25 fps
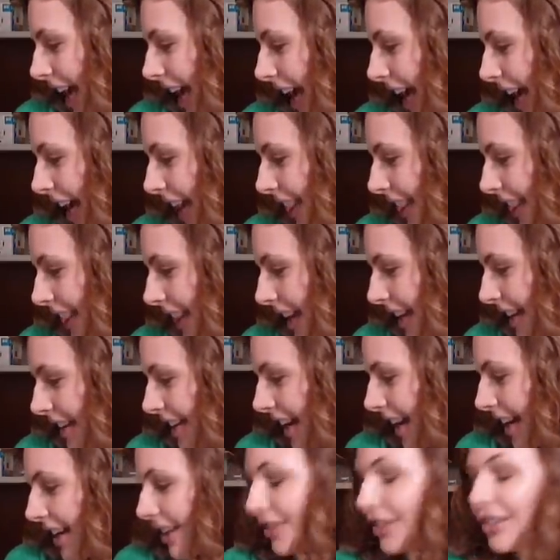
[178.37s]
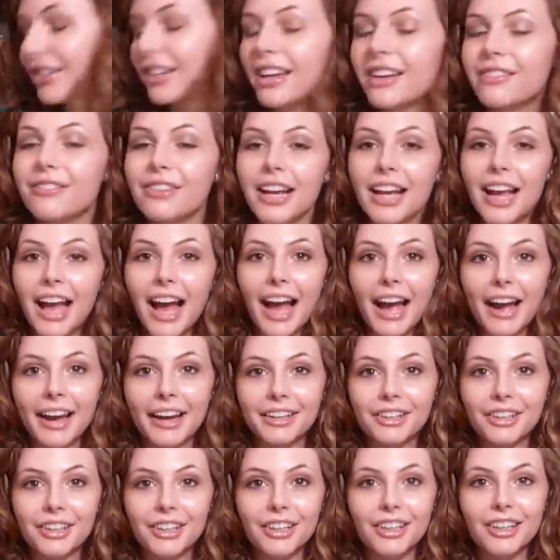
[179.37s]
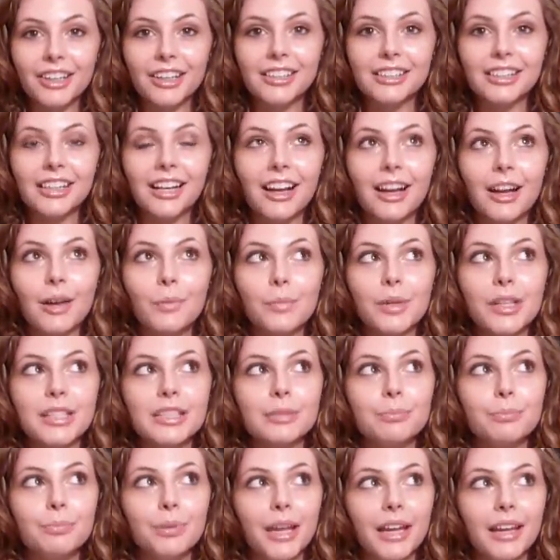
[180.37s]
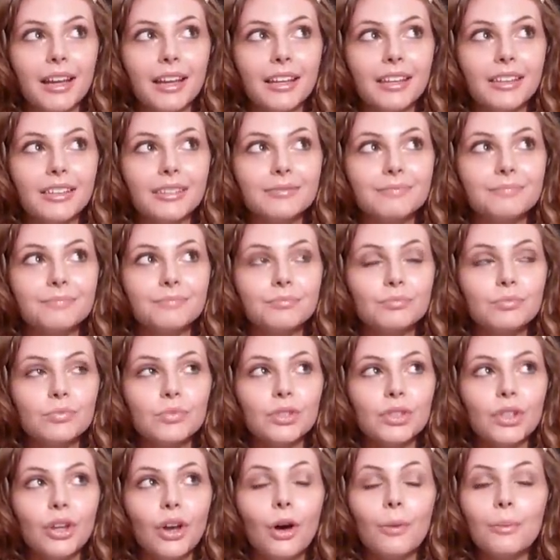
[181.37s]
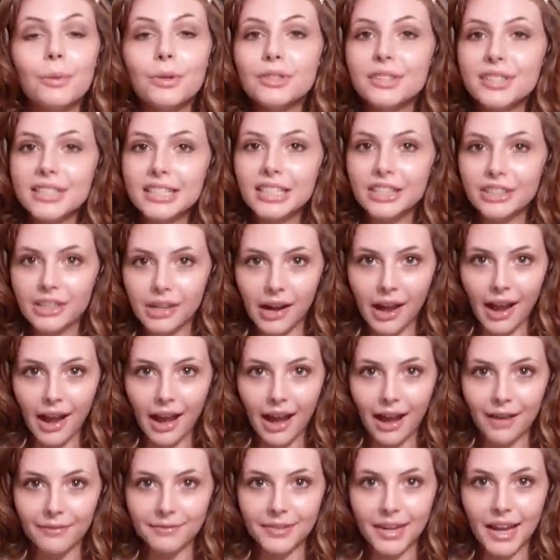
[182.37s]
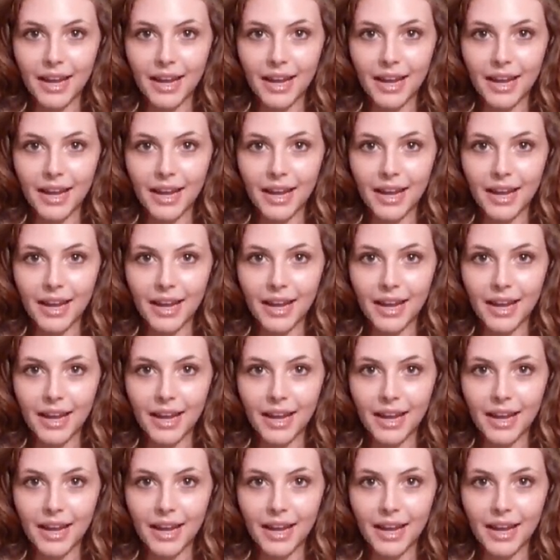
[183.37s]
And then how long have I had her? It's been almost a year and a half